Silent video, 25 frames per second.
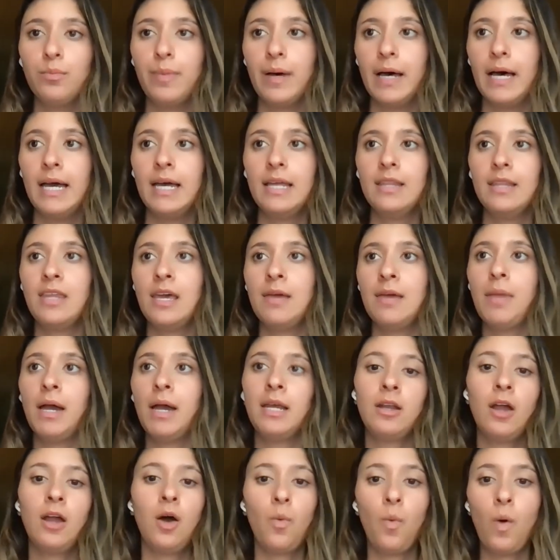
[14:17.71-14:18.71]
but they
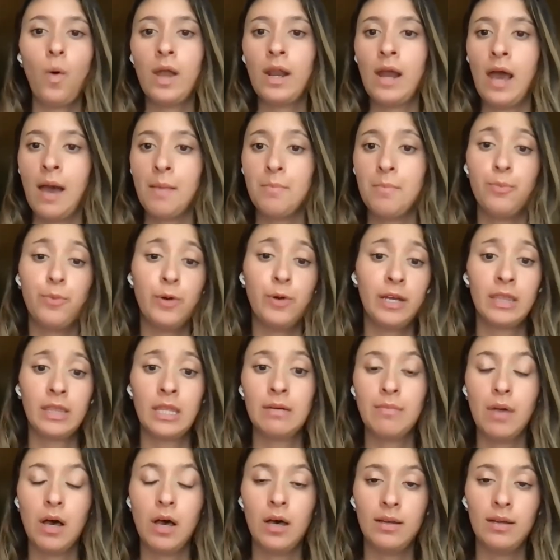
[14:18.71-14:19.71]
might not want to bring
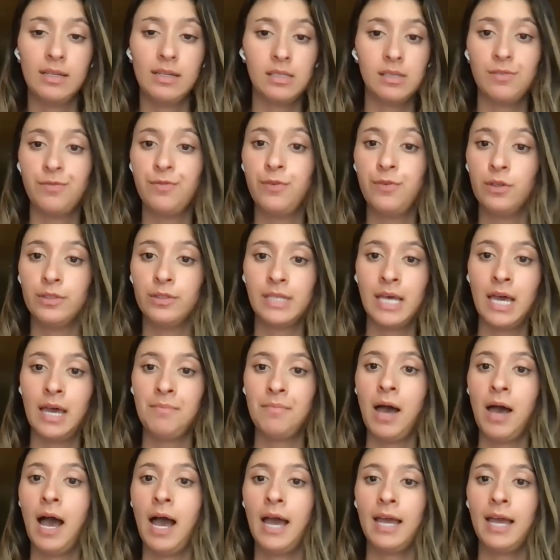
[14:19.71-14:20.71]
them on as a
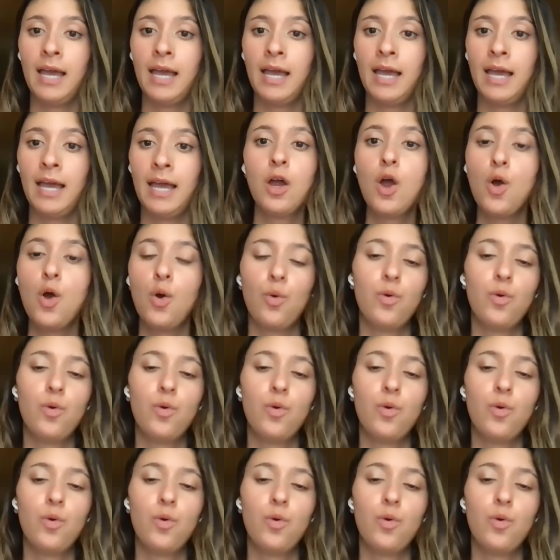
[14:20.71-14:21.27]
full-time hire,